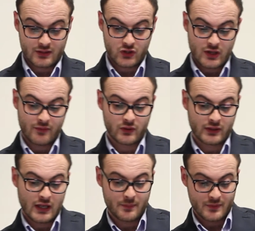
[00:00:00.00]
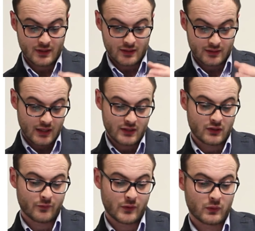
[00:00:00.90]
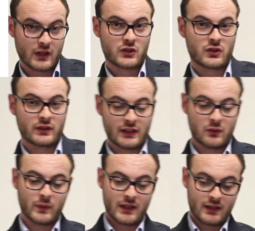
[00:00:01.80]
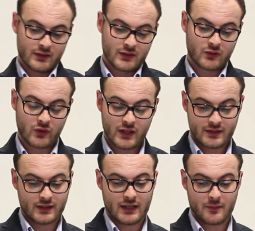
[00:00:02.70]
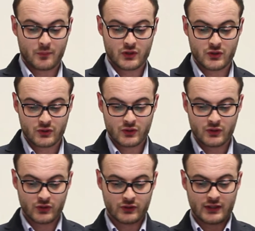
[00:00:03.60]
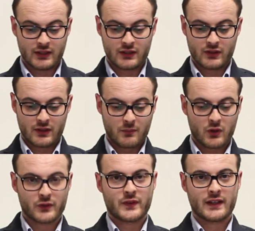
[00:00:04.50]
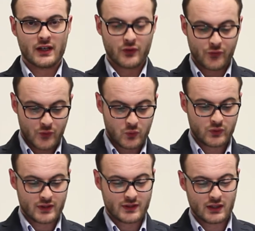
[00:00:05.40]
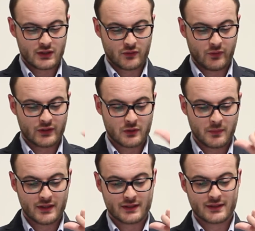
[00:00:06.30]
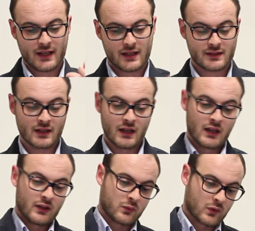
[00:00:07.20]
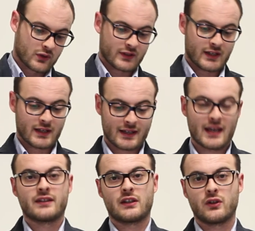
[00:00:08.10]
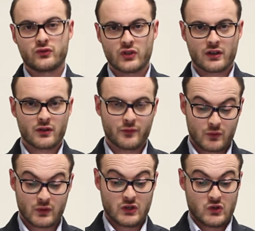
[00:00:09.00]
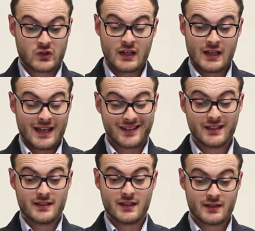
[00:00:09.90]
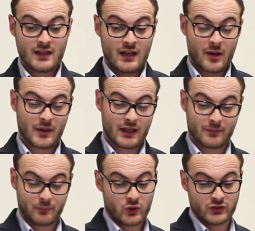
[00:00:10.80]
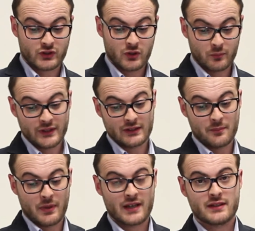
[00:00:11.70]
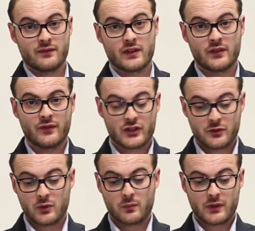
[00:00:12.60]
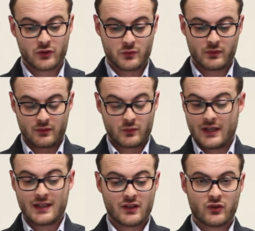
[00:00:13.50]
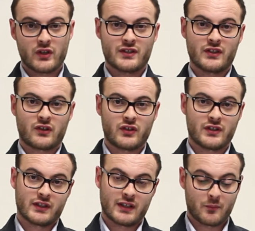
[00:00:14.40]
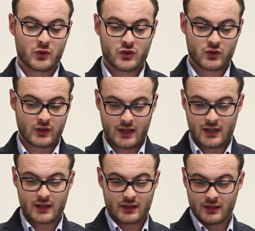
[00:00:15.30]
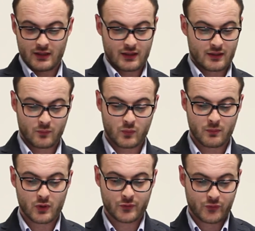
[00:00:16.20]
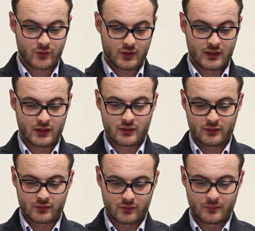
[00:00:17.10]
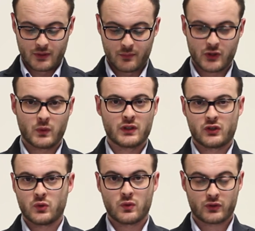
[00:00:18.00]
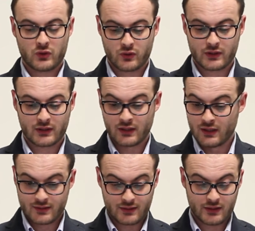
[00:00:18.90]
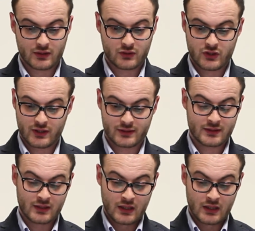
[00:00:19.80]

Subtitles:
chevron keeps this configuration until we decrease the temperatures, so that it morphs again through the series of intermediate states towards the low drag configuration. And this is a process completely passive and reversible, because we can increase and decrease the temperature, and we morph in between the two orthogonal cylindrical shells.